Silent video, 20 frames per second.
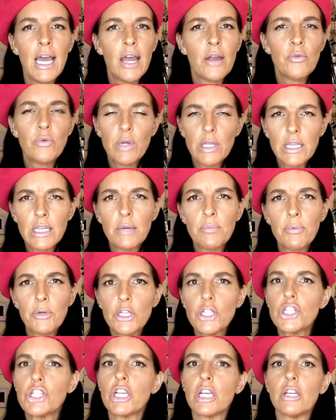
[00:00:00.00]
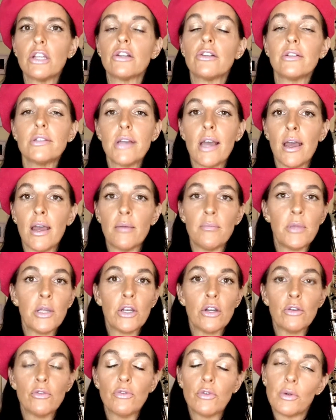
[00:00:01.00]
I really appreciate your time
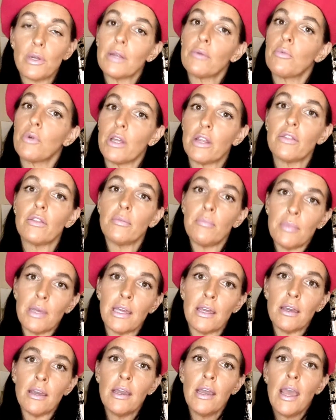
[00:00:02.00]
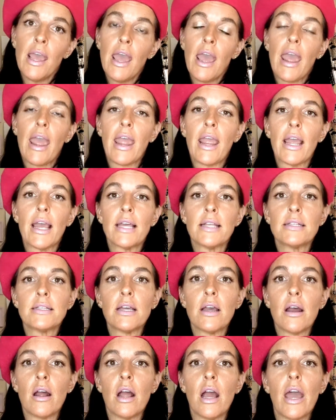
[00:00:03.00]
here with me, and
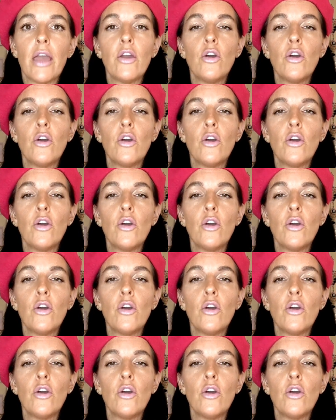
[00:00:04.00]
I